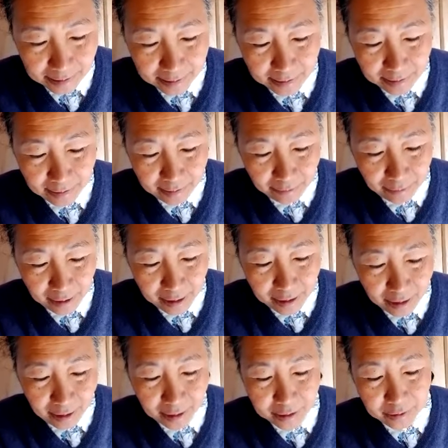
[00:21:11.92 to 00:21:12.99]
is the way
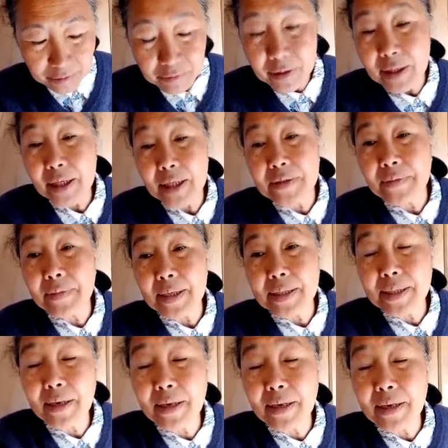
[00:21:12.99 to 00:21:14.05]
that I do readings for
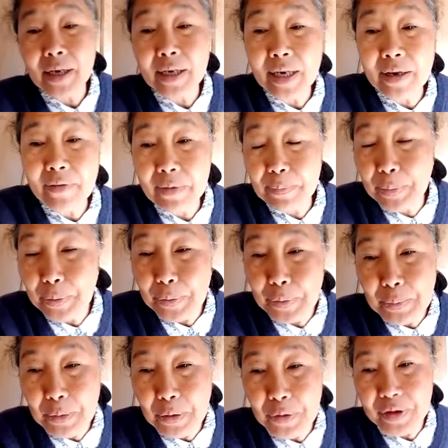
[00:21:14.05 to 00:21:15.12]
myself. I never
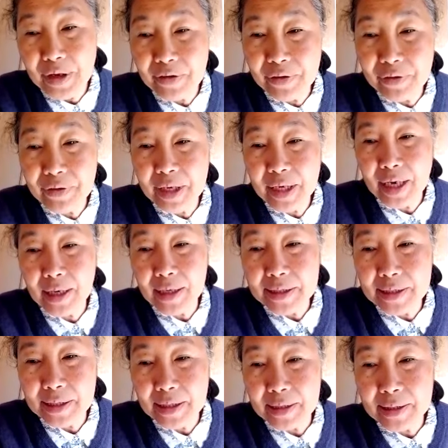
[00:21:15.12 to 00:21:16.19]
pull more than 3
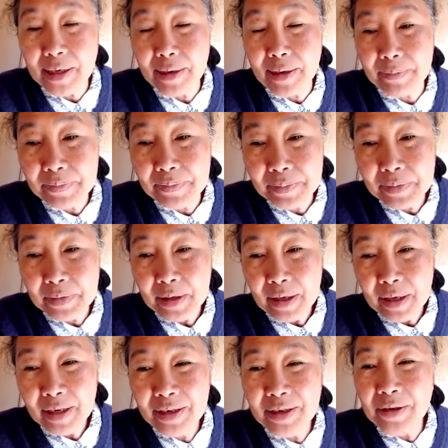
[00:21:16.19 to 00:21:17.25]
cards at a time.
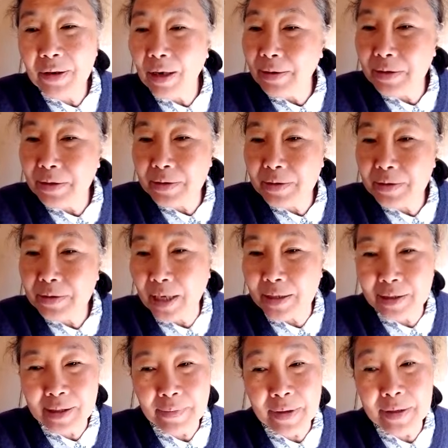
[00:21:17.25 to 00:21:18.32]
I know
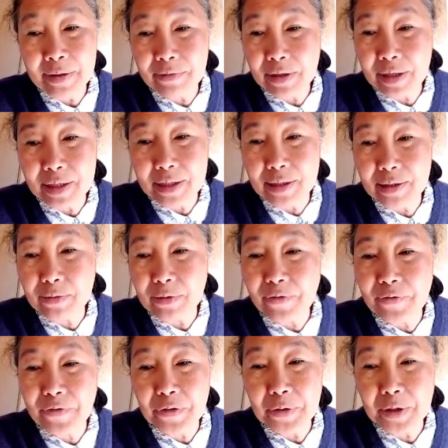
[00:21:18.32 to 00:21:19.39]
some other readers do a
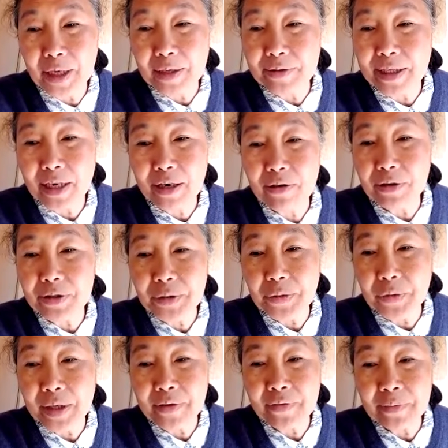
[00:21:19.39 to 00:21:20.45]
full Celtic cross
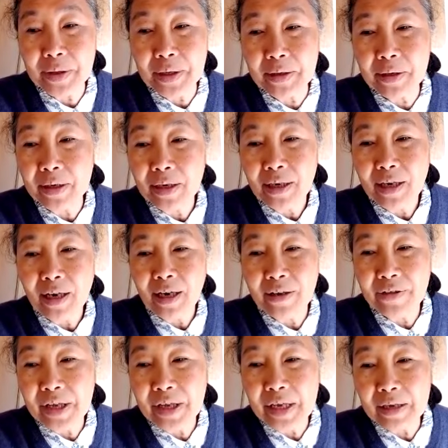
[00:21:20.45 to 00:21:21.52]
or whatever, but I
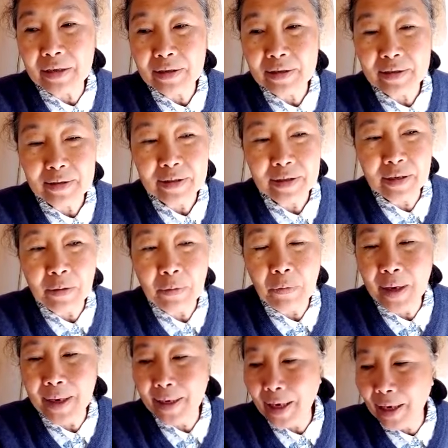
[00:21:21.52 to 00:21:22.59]
think in a
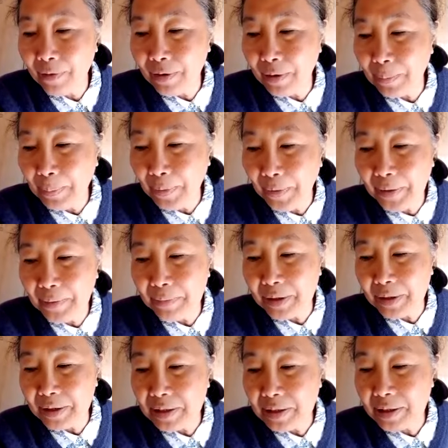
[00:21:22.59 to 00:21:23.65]
1-hour
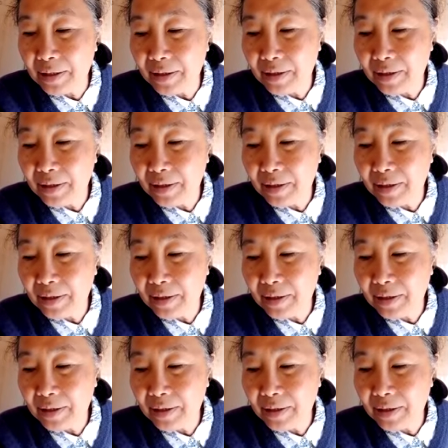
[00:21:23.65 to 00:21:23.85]
appointment,